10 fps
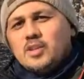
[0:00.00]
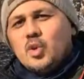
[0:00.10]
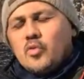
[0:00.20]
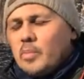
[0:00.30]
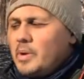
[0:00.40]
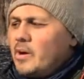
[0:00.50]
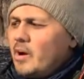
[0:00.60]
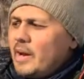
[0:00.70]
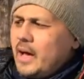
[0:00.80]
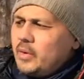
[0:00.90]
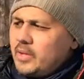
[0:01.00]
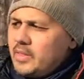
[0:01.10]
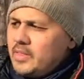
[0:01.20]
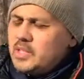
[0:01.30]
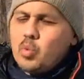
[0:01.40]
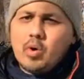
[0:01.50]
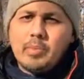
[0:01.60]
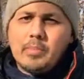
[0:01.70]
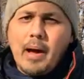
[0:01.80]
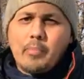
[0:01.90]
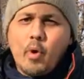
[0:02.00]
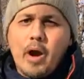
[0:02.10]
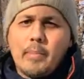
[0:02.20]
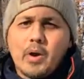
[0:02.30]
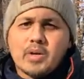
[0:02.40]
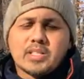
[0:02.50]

So from here on out, this will be my primary